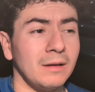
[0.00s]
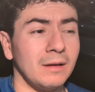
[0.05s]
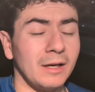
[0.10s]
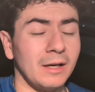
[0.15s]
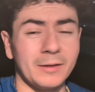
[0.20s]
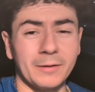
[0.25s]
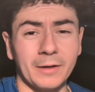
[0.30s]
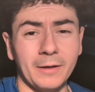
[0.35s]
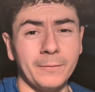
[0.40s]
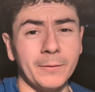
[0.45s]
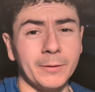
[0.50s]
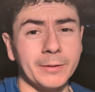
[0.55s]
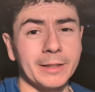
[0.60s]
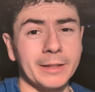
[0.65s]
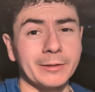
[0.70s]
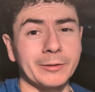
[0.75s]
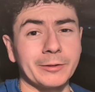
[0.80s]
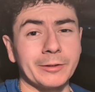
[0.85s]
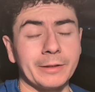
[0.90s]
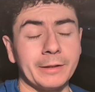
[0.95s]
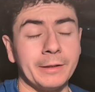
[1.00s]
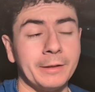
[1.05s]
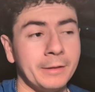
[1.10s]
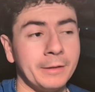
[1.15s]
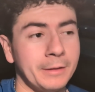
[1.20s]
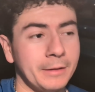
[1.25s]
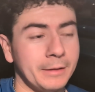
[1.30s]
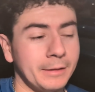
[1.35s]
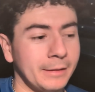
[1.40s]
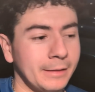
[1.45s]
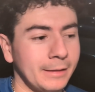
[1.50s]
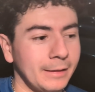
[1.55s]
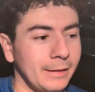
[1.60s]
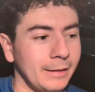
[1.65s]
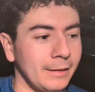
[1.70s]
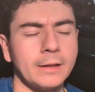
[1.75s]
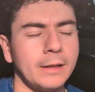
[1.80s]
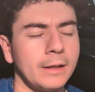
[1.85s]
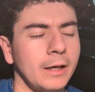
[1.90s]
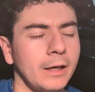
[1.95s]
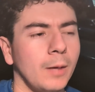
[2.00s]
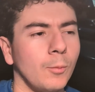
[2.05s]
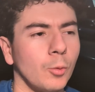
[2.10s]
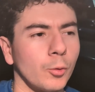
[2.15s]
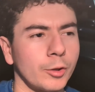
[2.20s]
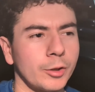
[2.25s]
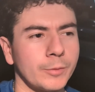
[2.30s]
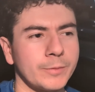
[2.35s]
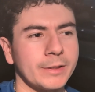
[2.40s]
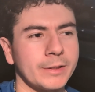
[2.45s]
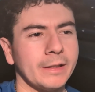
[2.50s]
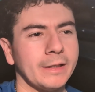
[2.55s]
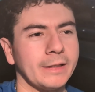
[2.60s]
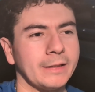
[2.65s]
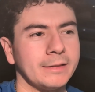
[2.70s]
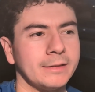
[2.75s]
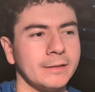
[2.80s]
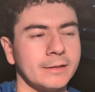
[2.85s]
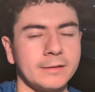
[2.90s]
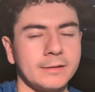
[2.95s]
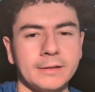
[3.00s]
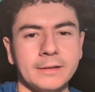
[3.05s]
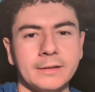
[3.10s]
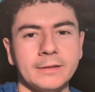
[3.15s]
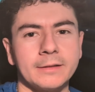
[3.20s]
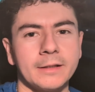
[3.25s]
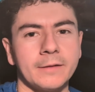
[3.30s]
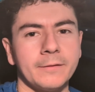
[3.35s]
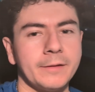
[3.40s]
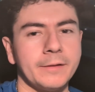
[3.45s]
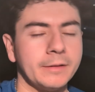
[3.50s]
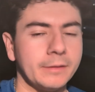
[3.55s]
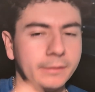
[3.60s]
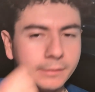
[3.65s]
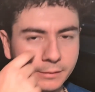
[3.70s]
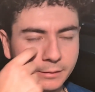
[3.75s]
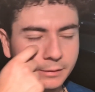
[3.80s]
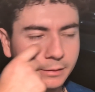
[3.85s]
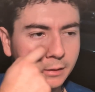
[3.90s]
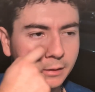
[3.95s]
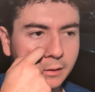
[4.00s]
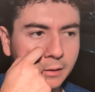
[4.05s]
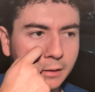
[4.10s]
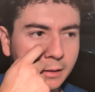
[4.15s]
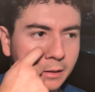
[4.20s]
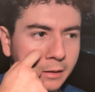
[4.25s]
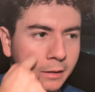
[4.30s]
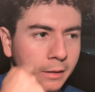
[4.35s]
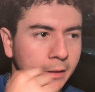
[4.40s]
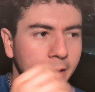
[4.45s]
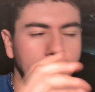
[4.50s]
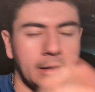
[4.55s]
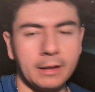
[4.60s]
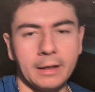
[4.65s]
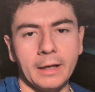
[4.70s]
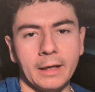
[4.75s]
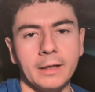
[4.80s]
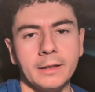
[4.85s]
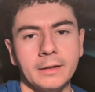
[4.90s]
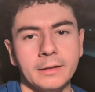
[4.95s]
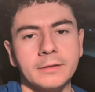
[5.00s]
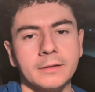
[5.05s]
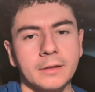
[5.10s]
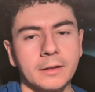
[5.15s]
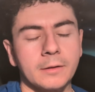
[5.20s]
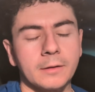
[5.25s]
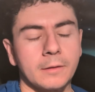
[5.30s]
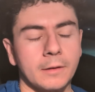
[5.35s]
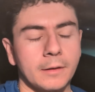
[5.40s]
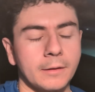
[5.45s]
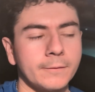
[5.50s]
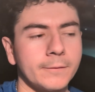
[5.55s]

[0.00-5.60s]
I felt that shit. I'm gonna work up to like 60s, 70s, 80s later on